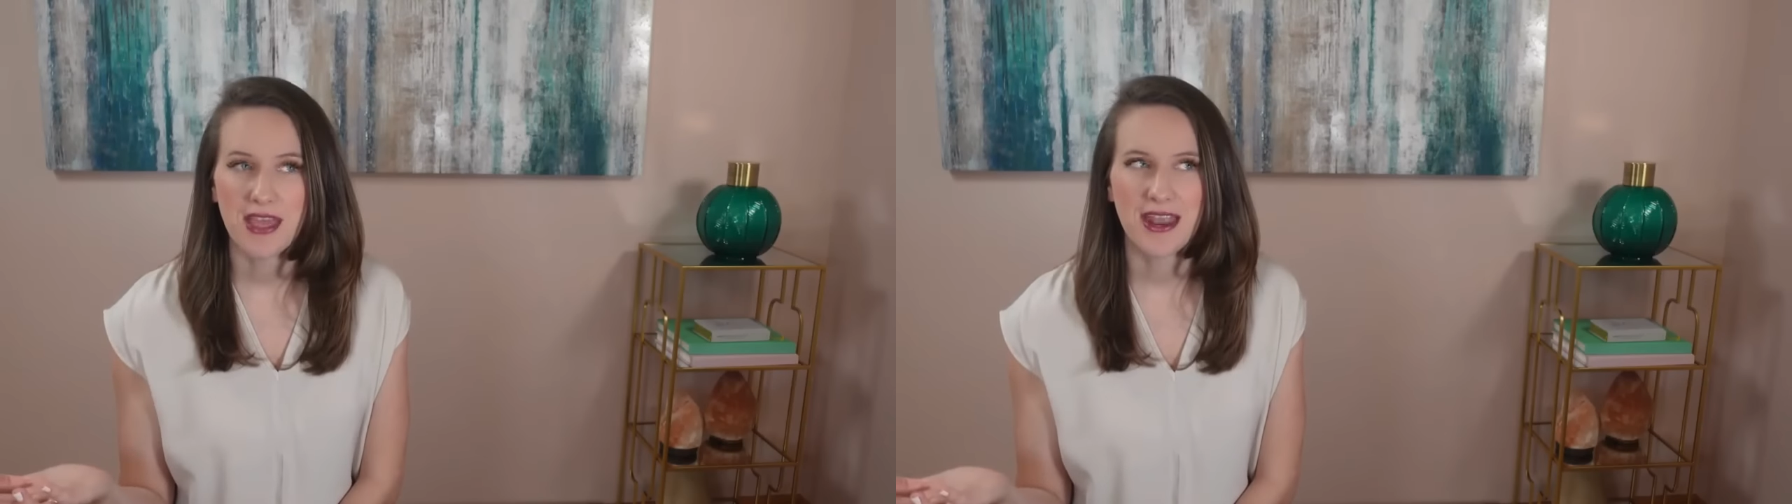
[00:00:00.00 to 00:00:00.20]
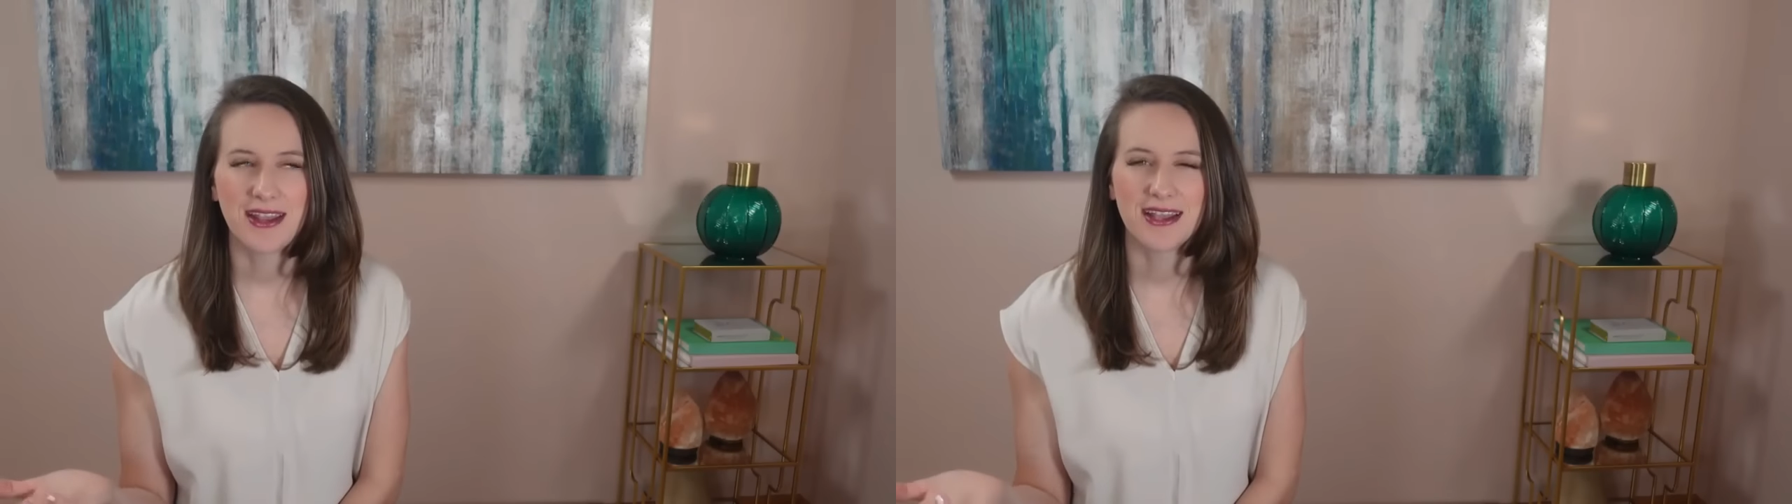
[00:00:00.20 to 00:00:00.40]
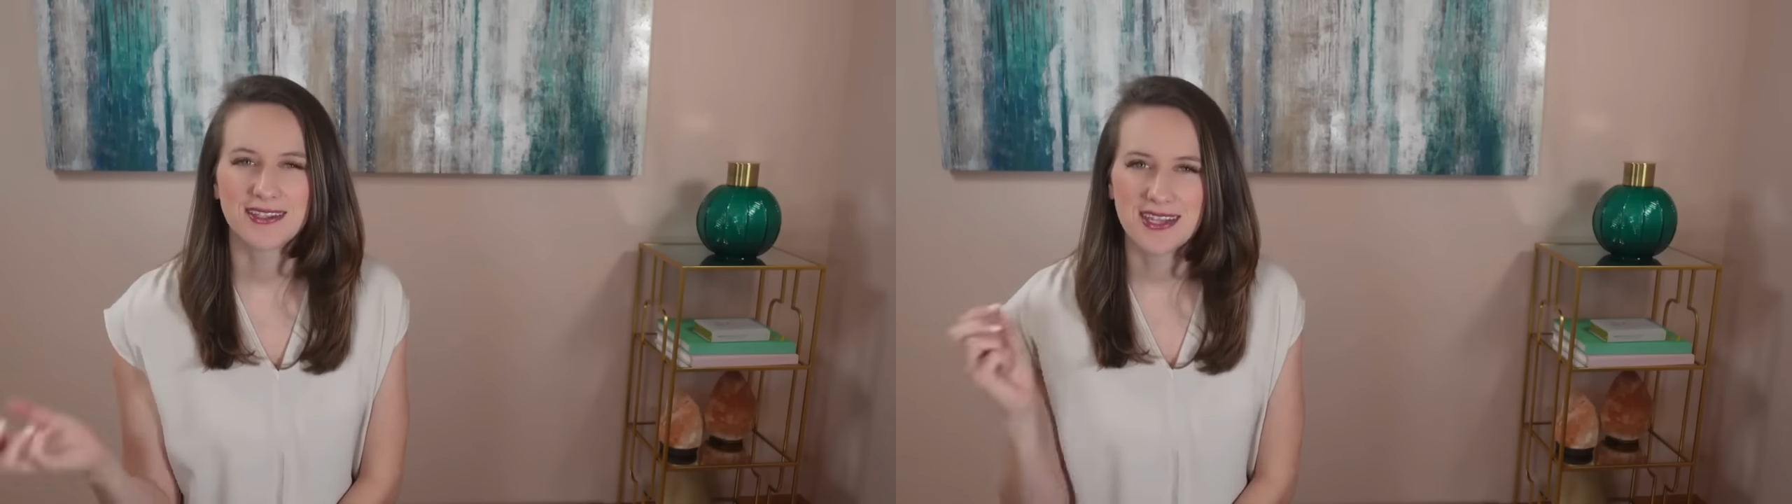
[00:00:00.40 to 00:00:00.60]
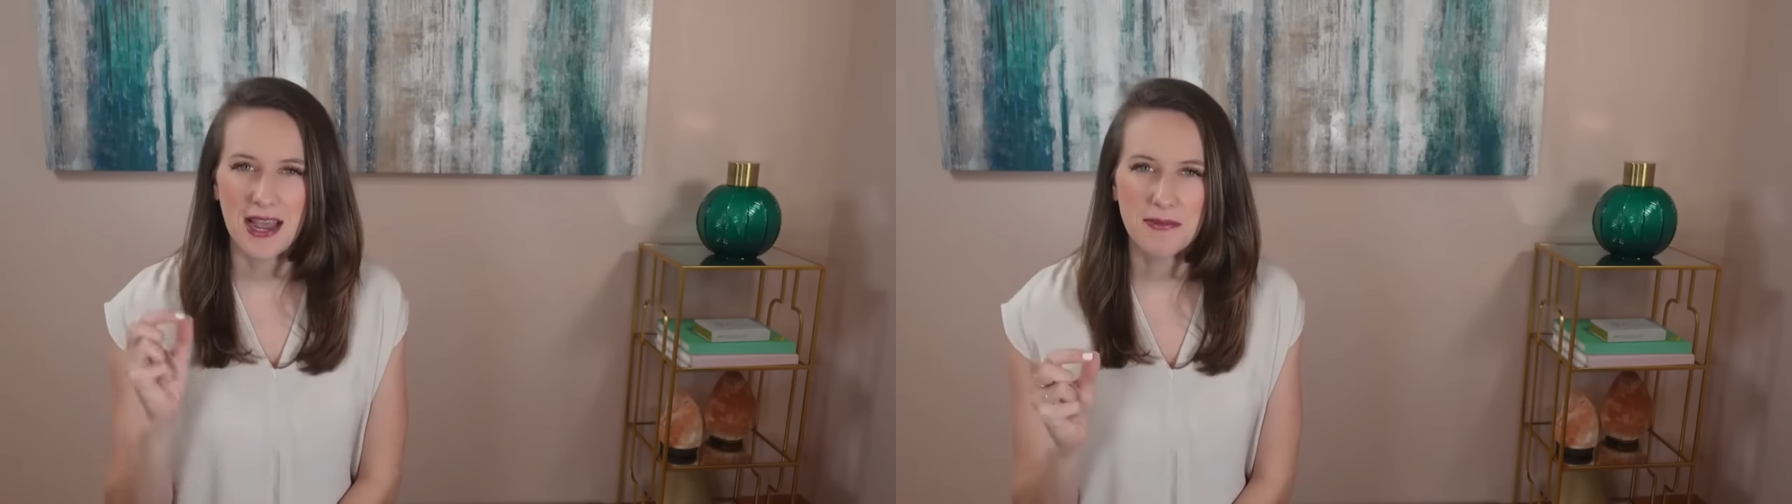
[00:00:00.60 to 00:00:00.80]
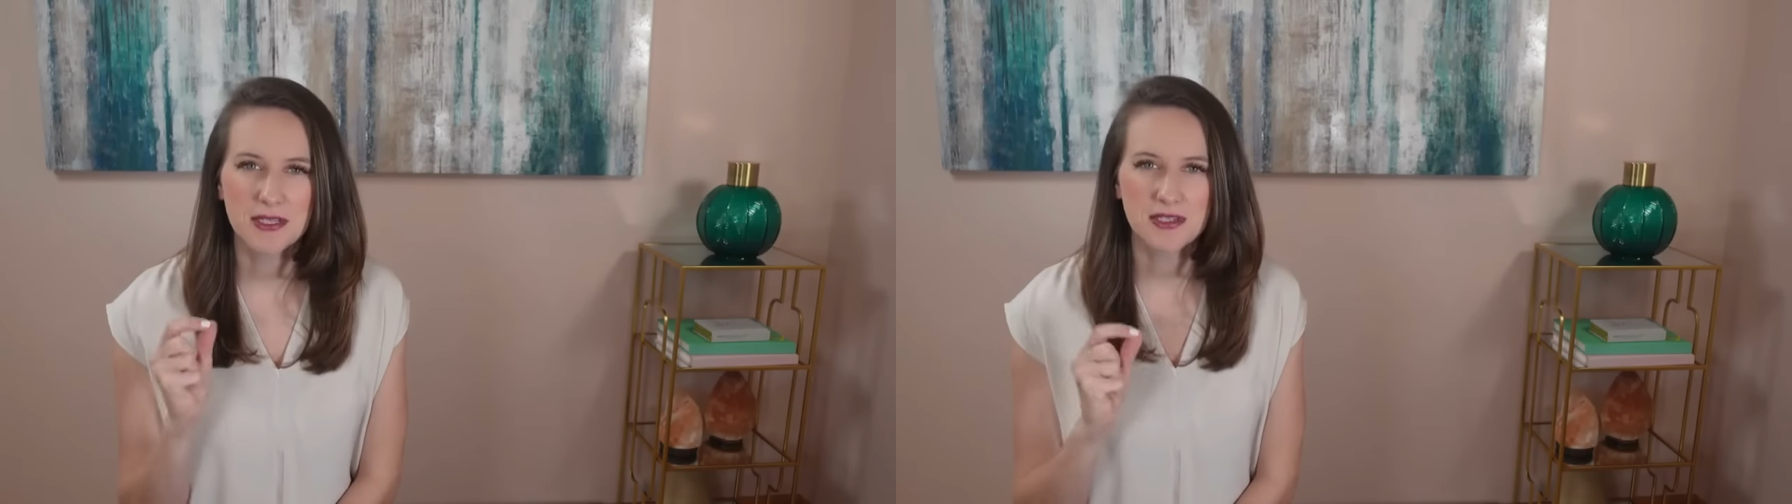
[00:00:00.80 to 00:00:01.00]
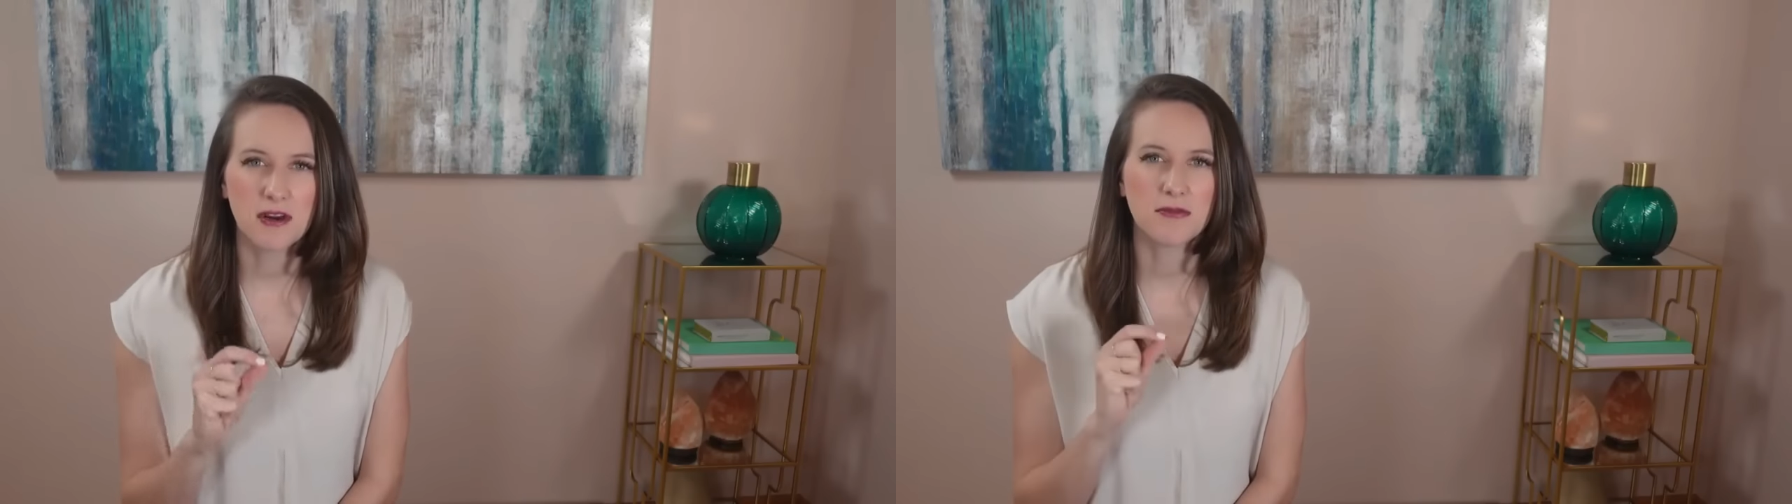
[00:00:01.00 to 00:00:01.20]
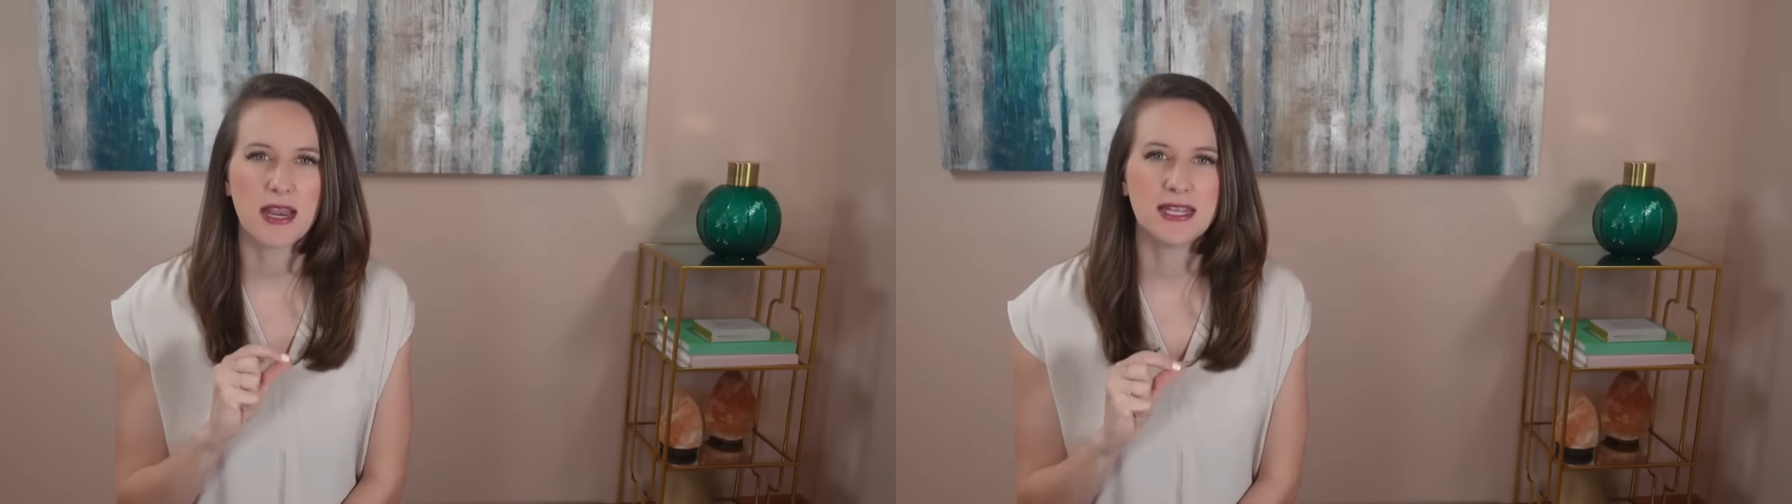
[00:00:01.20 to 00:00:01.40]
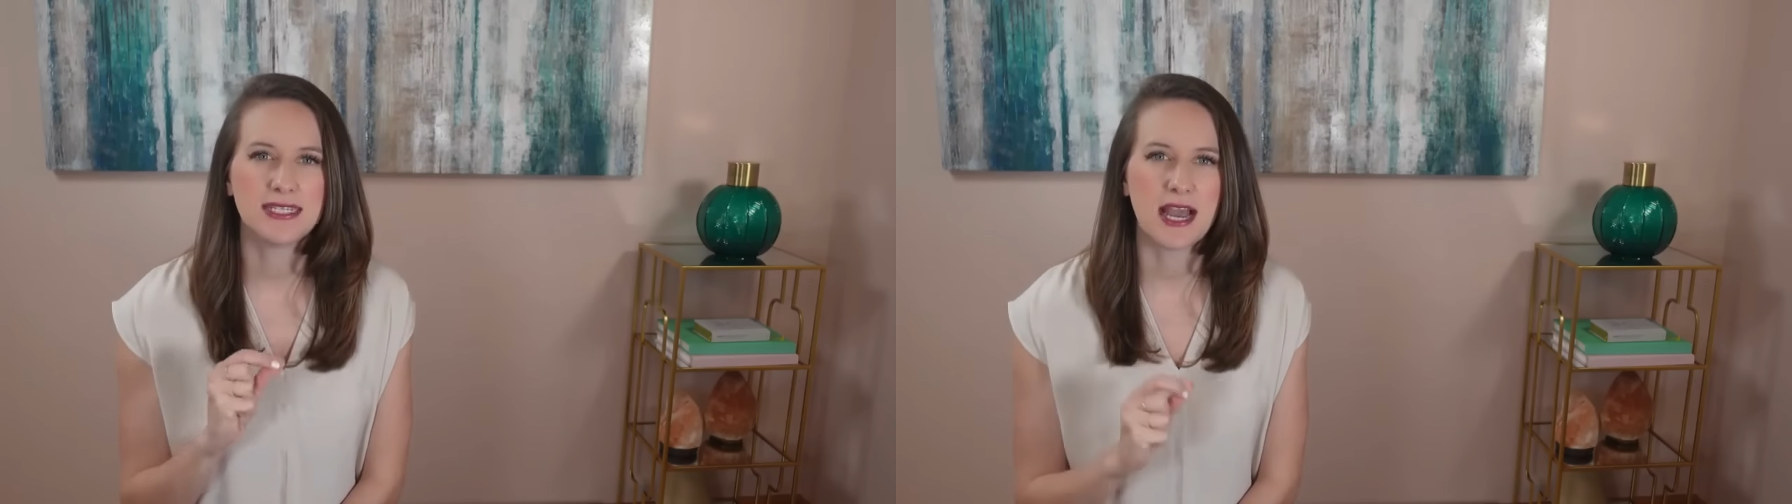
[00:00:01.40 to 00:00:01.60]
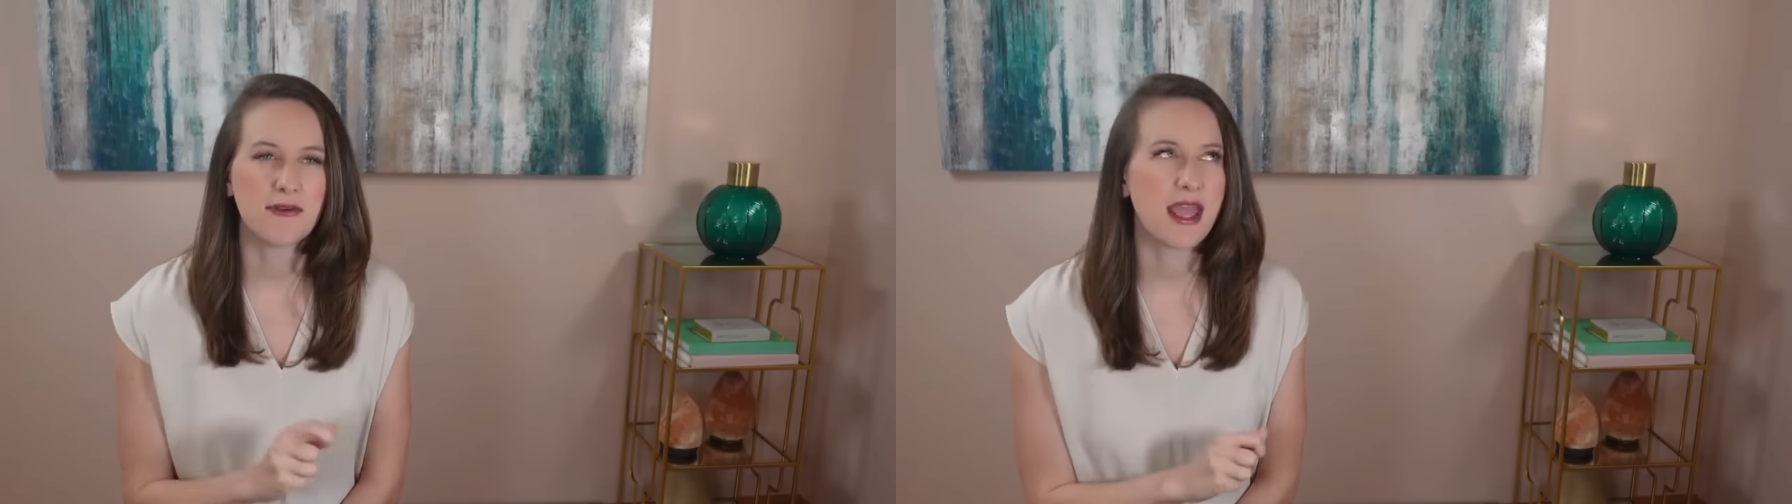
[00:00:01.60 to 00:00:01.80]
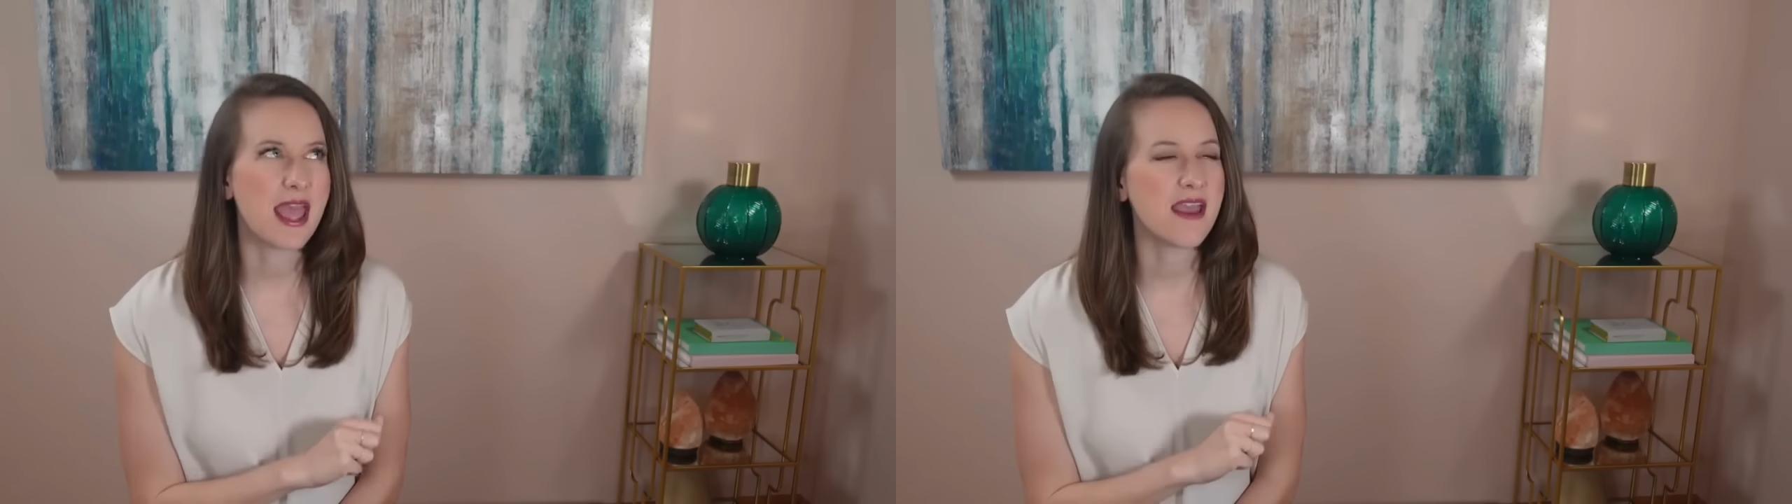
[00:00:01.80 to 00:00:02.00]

then it's time to start writing down